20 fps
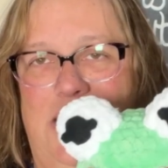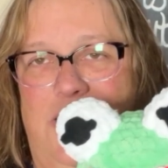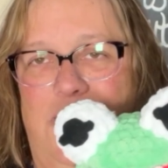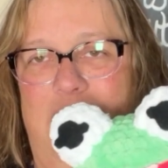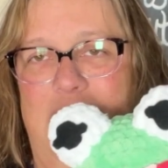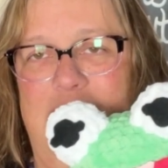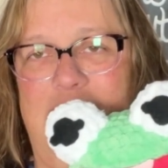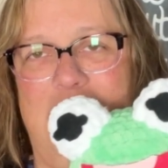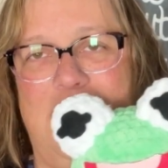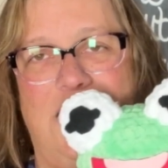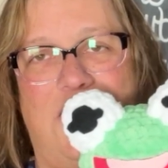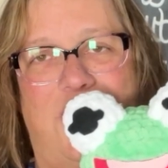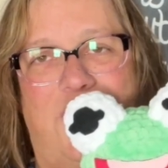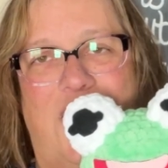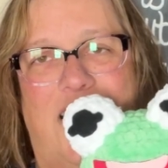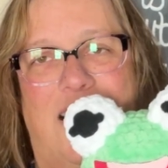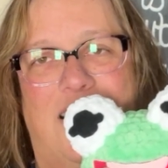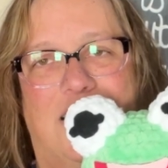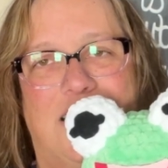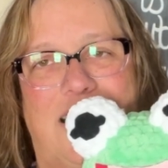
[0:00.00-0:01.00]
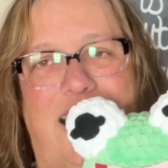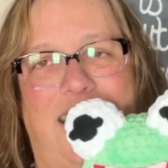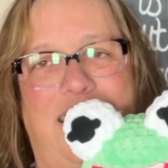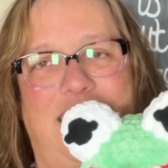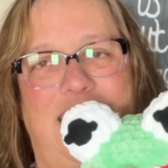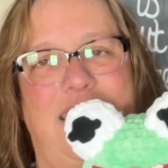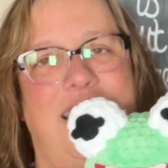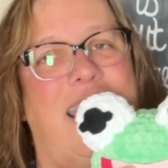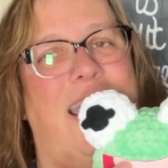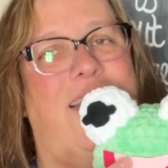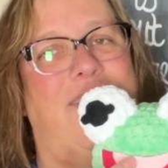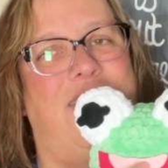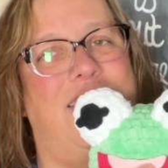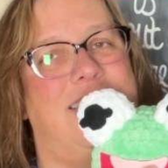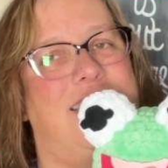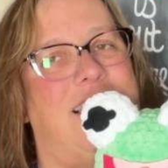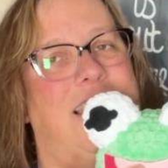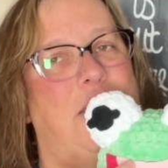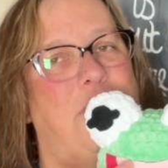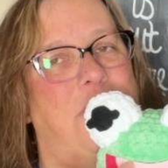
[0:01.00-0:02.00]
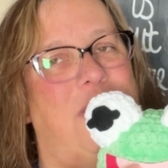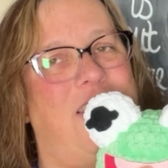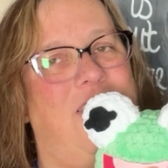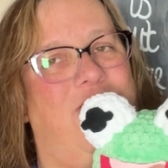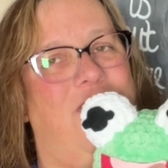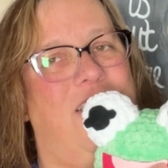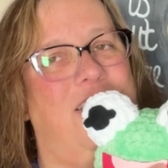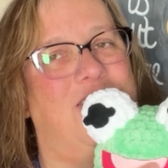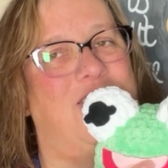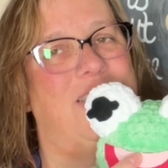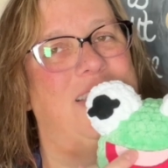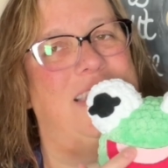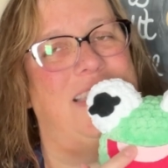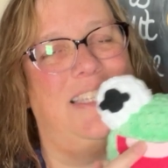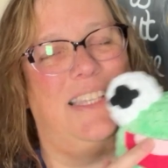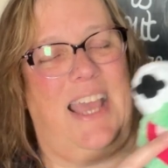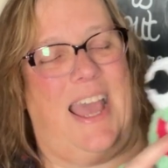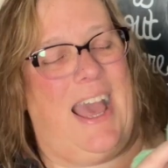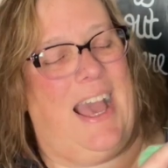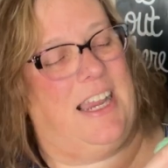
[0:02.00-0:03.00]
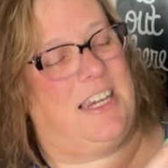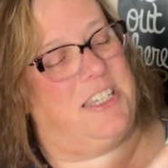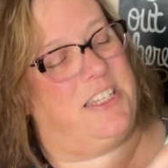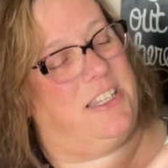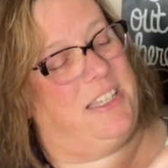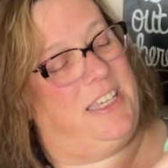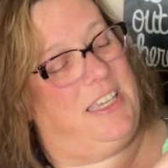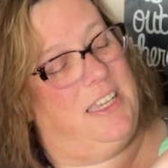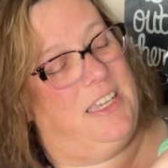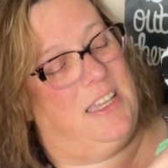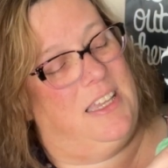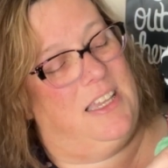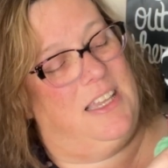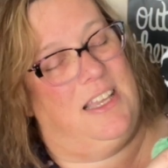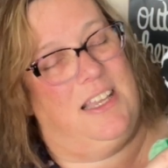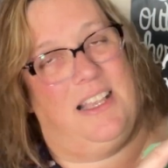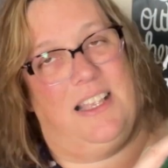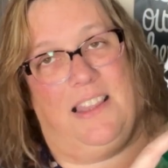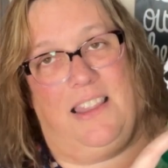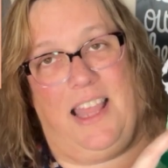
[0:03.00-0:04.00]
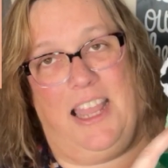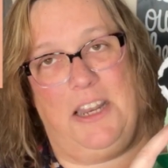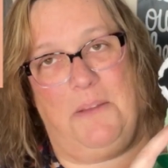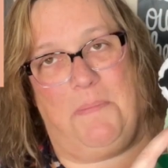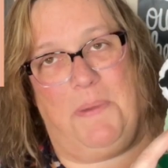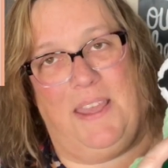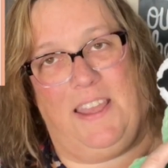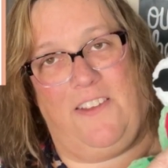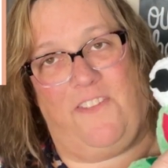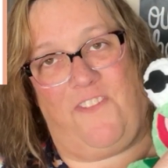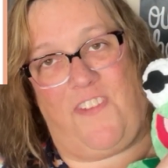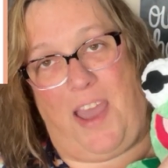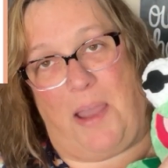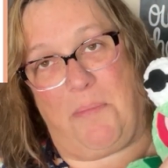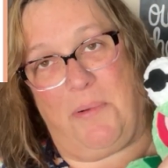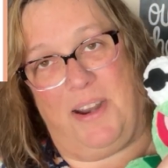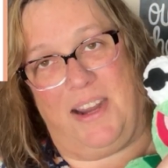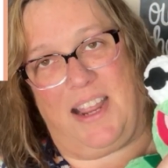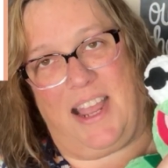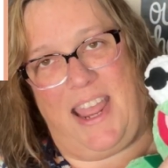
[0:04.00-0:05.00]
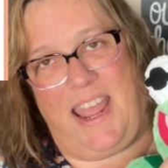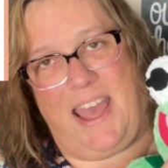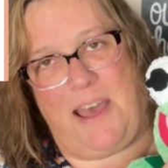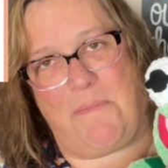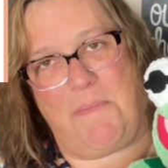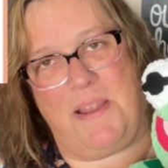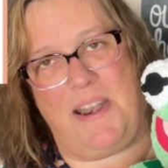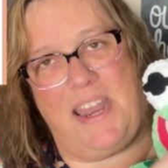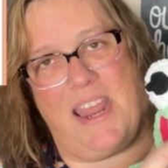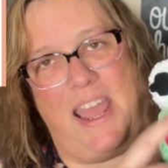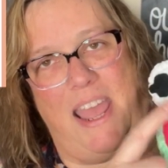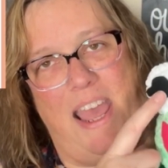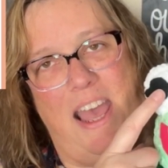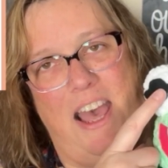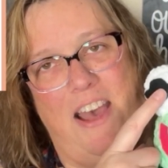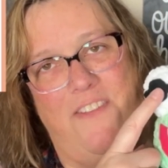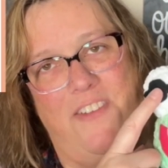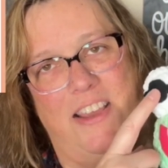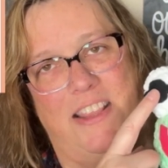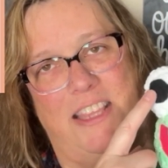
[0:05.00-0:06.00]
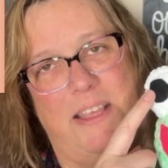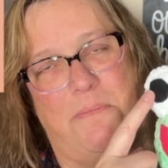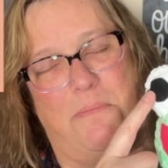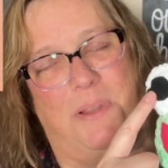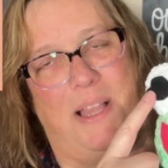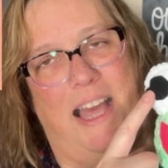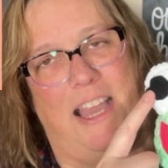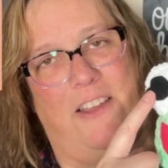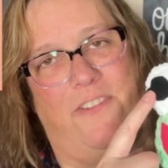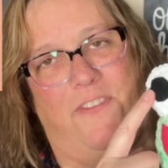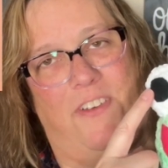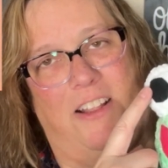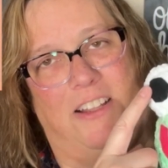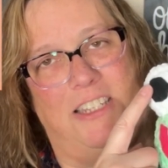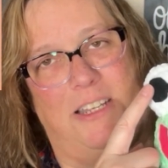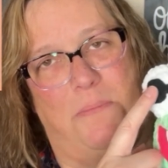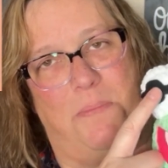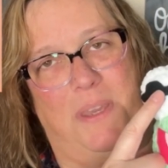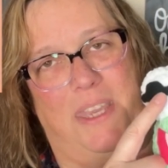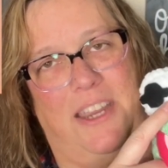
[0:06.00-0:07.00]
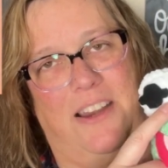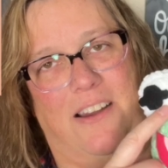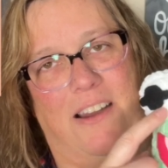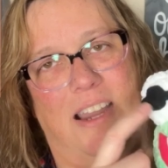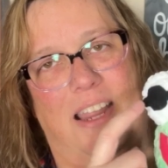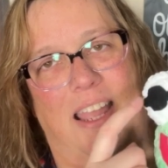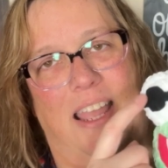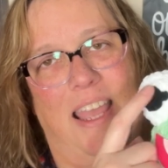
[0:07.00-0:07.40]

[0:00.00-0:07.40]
So this is felt. I didn't have this light pink felt, so this is actually light pink fabric I happen to have, and then black felt up here.